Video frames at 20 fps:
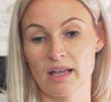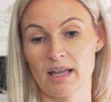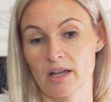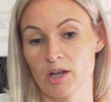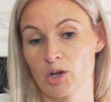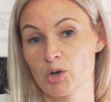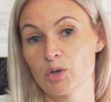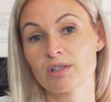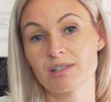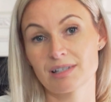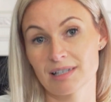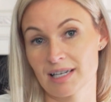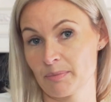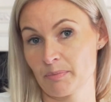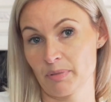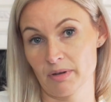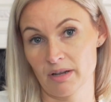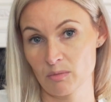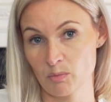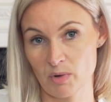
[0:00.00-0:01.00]
a good
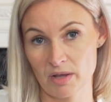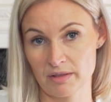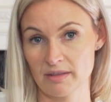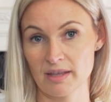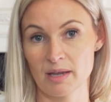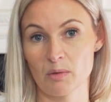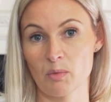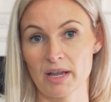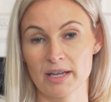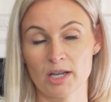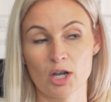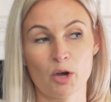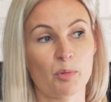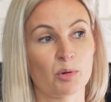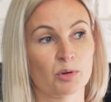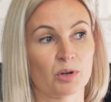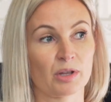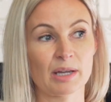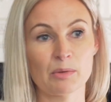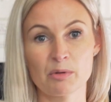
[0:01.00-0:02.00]
sleeper whether they wake
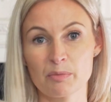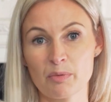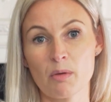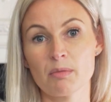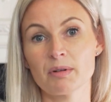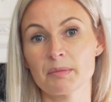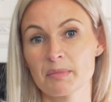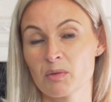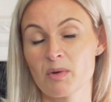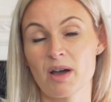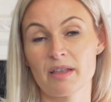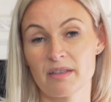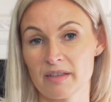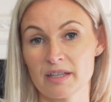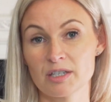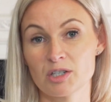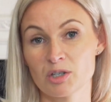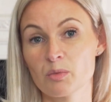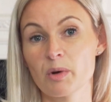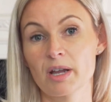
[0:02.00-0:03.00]
up or not, they would probably be aware that
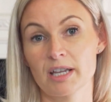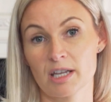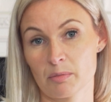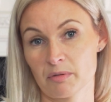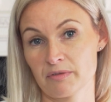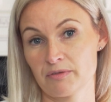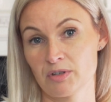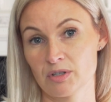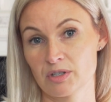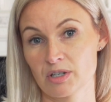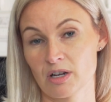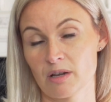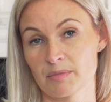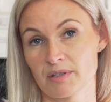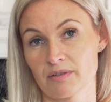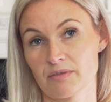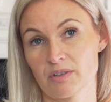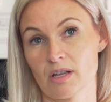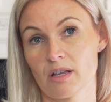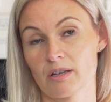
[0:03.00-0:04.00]
they do wake up a few
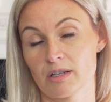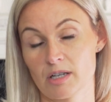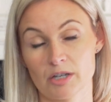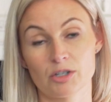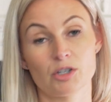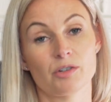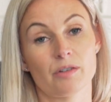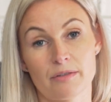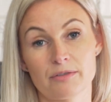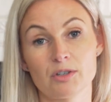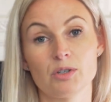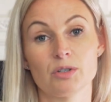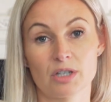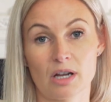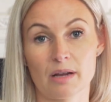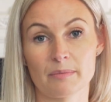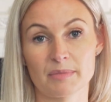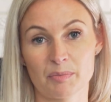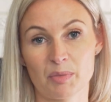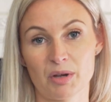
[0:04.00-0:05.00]
times
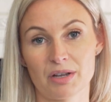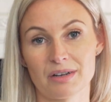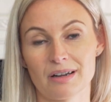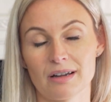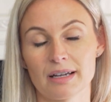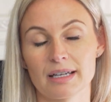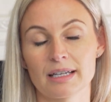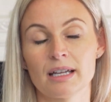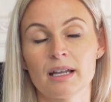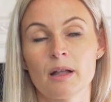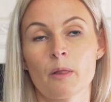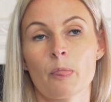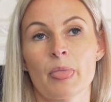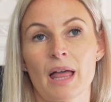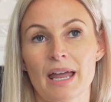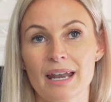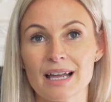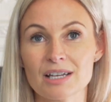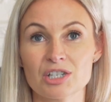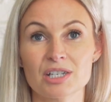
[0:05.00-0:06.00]
per night.
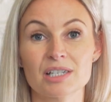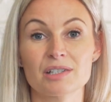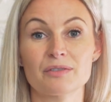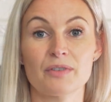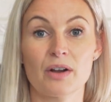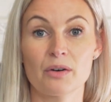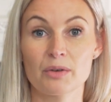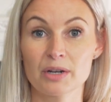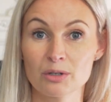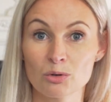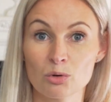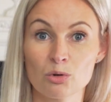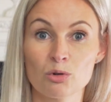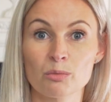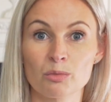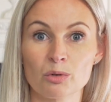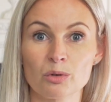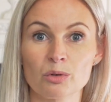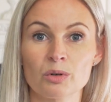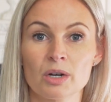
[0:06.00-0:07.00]
And actually it's very
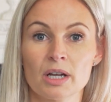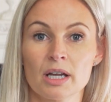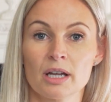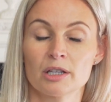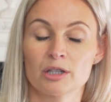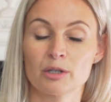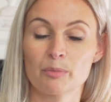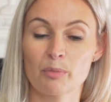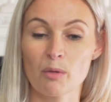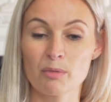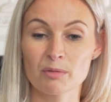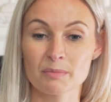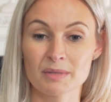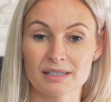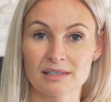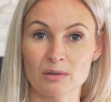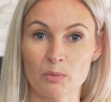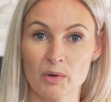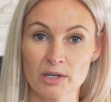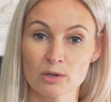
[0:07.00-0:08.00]
normal. The problem
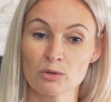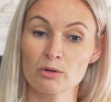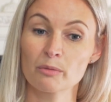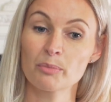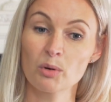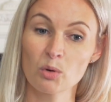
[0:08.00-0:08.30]
is that when you're a